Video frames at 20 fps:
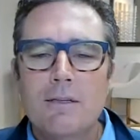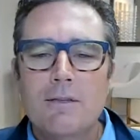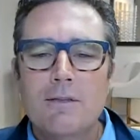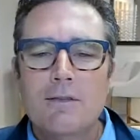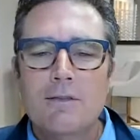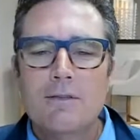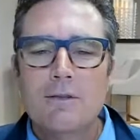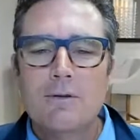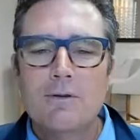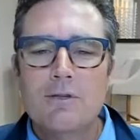
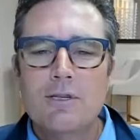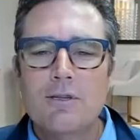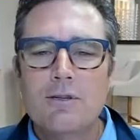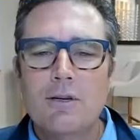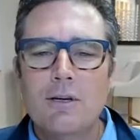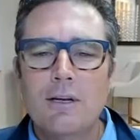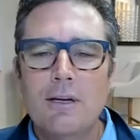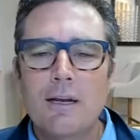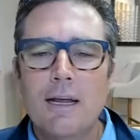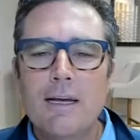So she
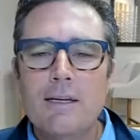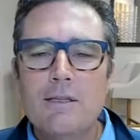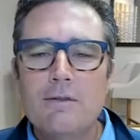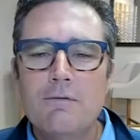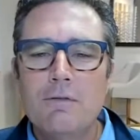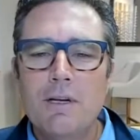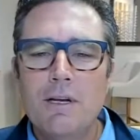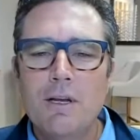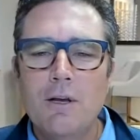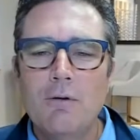took a nice
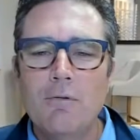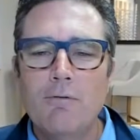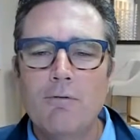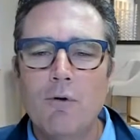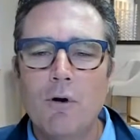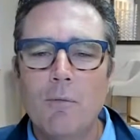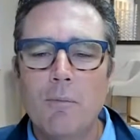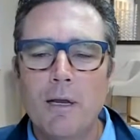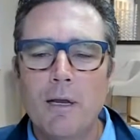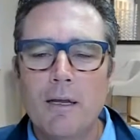video
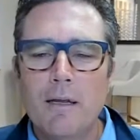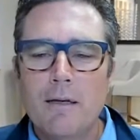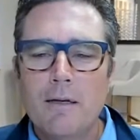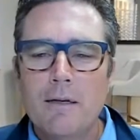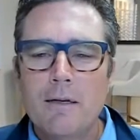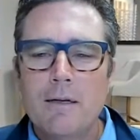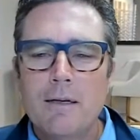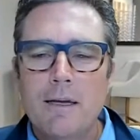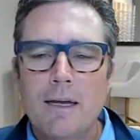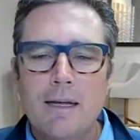for me
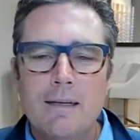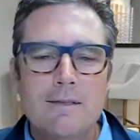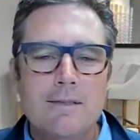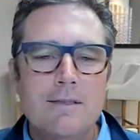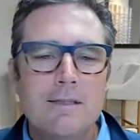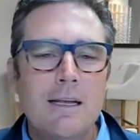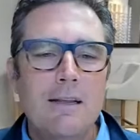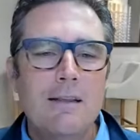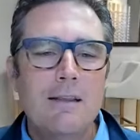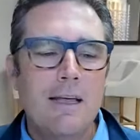and
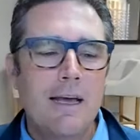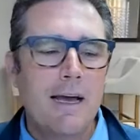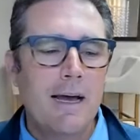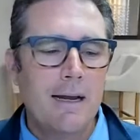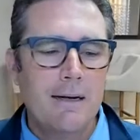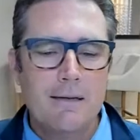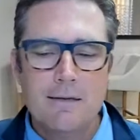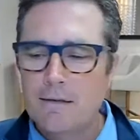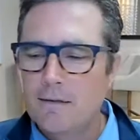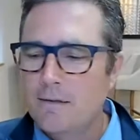sent
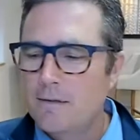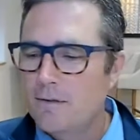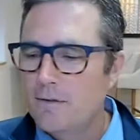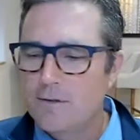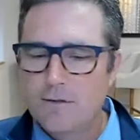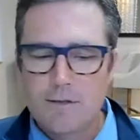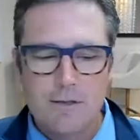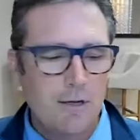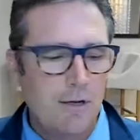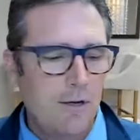that
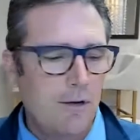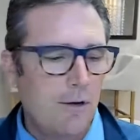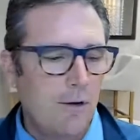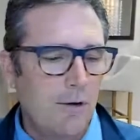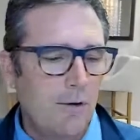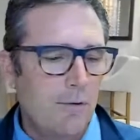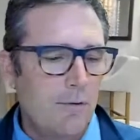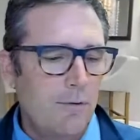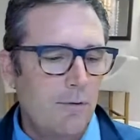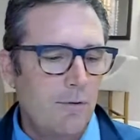
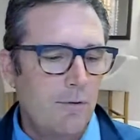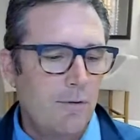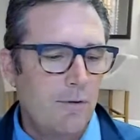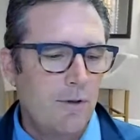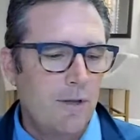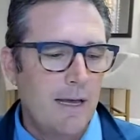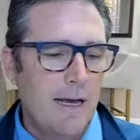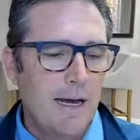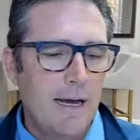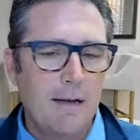so
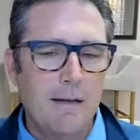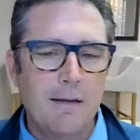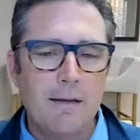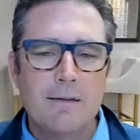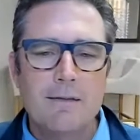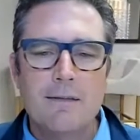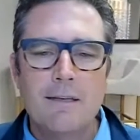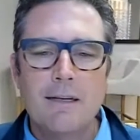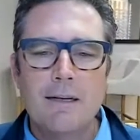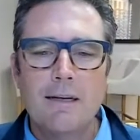that,
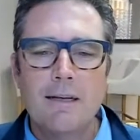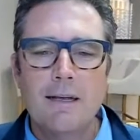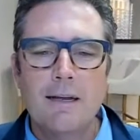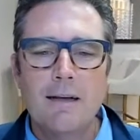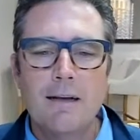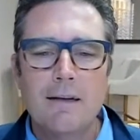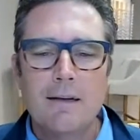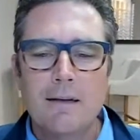let's see that again.